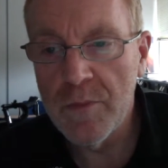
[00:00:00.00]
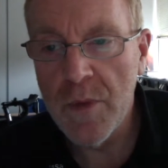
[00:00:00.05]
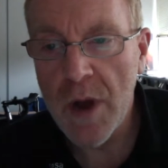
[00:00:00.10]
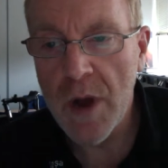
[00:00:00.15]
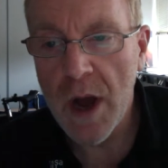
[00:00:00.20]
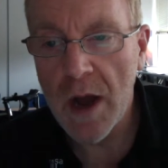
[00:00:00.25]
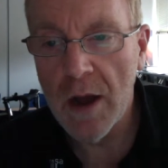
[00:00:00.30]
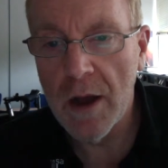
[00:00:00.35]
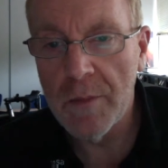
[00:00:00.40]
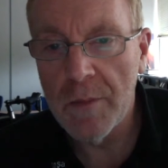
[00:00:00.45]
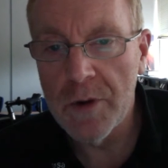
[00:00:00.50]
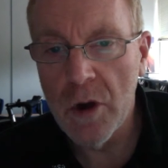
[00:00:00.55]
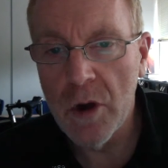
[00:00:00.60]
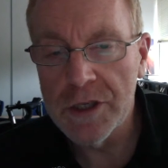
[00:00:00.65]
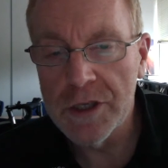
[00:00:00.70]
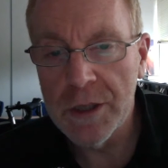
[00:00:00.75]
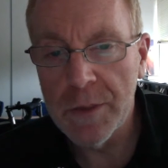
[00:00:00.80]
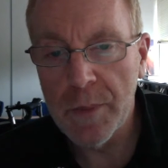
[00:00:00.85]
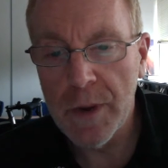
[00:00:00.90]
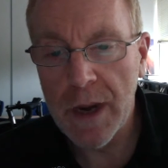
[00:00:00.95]
uh, got
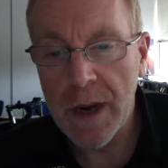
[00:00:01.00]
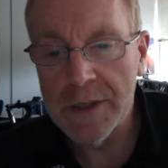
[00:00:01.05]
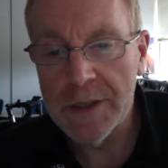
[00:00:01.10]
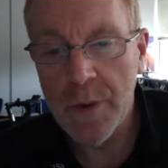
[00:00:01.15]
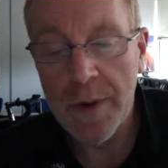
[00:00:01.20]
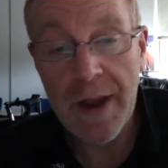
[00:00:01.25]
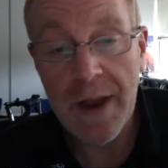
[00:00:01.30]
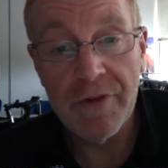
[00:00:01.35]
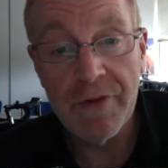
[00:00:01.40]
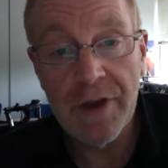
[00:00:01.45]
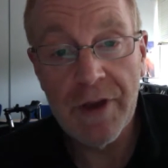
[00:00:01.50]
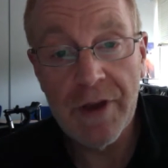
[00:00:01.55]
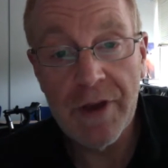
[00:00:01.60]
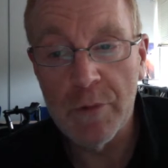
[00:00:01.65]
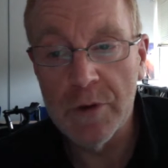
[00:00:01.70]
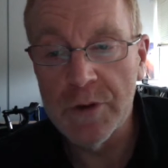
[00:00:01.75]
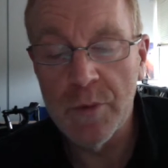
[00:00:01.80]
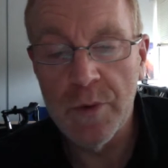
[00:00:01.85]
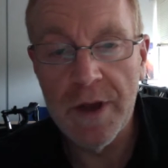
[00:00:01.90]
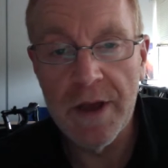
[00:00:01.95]
to the place where we have
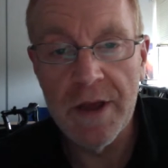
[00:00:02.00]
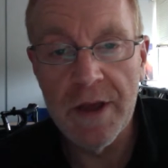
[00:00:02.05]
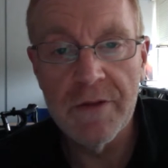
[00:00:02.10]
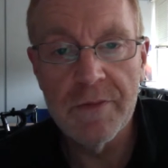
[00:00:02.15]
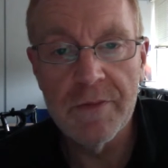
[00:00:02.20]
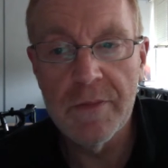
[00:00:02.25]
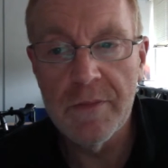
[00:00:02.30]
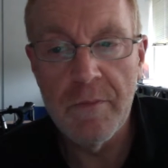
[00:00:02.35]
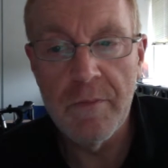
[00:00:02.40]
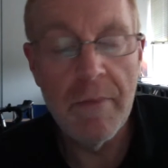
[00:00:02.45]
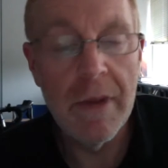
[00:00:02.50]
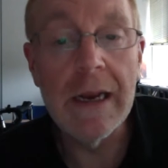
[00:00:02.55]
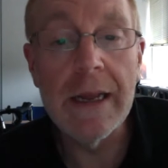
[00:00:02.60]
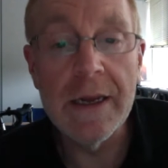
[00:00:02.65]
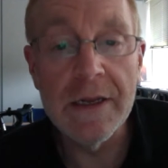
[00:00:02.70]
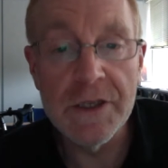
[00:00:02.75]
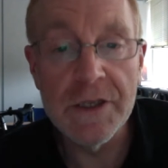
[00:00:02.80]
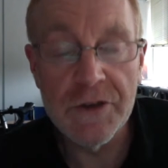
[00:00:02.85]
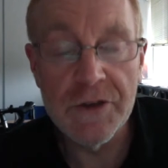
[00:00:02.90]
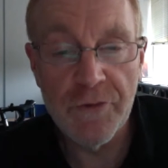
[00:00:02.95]
cameras with
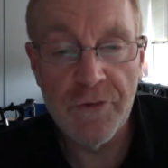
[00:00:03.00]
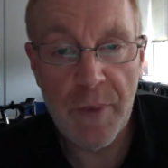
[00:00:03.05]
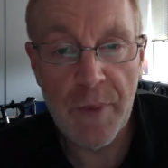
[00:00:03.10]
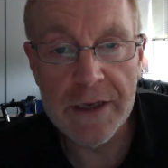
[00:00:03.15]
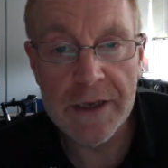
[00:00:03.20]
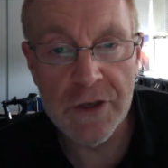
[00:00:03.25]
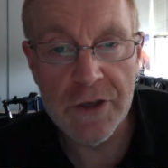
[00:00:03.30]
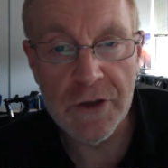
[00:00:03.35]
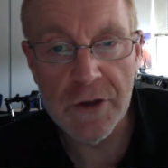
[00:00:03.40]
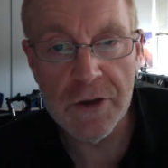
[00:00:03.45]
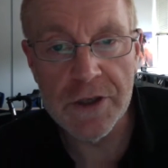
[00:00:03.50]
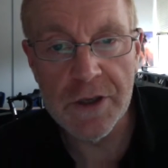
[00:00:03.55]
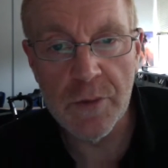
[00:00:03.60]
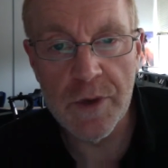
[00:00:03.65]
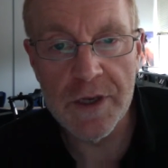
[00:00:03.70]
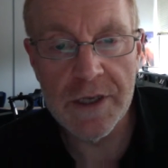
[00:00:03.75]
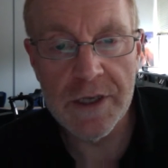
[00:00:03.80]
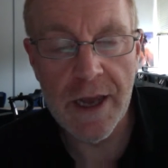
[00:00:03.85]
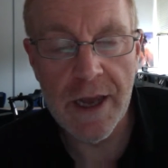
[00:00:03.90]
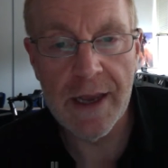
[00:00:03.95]
millions of pixels and
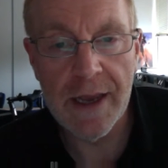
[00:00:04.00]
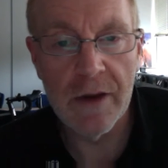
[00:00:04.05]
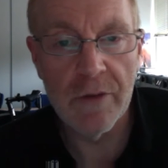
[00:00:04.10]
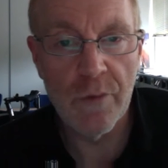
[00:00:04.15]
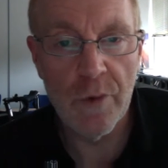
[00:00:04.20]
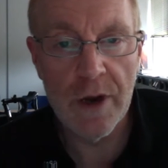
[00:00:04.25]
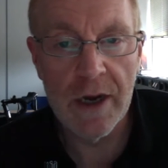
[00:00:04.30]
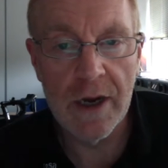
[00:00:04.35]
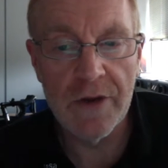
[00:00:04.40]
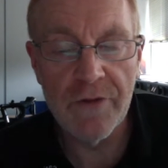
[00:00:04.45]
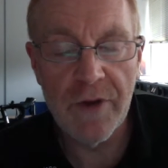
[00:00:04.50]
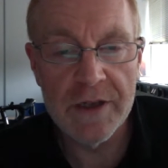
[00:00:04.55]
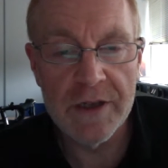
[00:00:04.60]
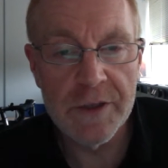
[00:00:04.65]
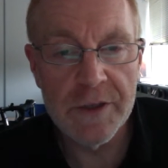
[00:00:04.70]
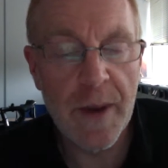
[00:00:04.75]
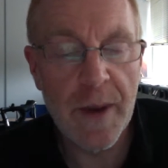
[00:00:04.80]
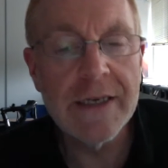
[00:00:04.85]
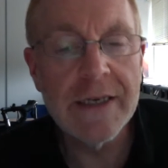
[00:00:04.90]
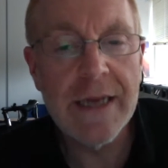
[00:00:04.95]
we're taking really
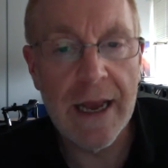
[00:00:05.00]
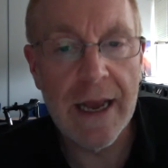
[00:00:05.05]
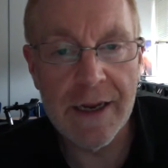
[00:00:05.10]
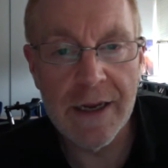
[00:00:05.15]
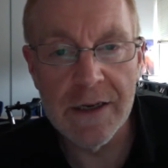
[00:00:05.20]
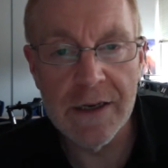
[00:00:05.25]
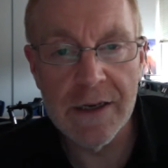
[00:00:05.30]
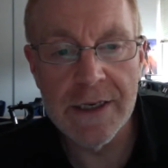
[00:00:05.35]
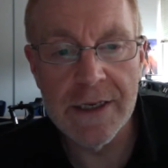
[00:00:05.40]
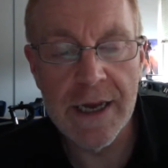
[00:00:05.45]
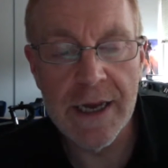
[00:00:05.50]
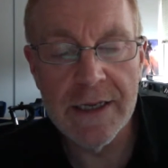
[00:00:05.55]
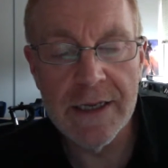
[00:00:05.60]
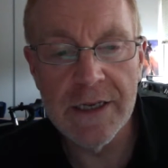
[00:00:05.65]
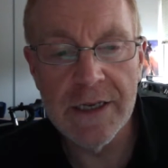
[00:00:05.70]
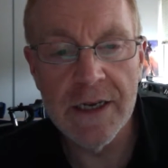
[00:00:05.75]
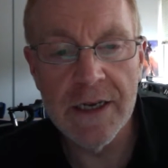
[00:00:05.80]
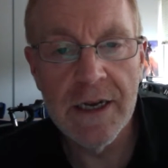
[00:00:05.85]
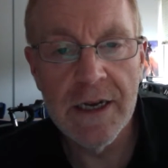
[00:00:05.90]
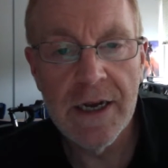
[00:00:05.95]
spectacular
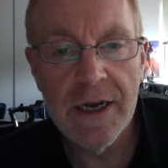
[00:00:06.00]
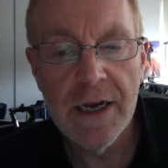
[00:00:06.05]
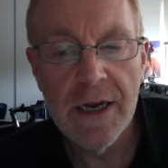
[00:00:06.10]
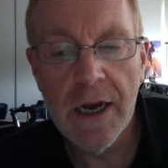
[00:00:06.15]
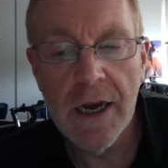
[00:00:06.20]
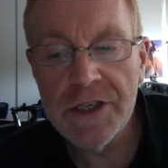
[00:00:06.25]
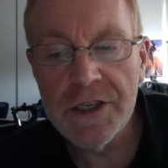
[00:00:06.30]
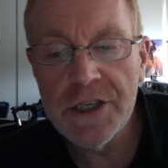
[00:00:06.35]
data. And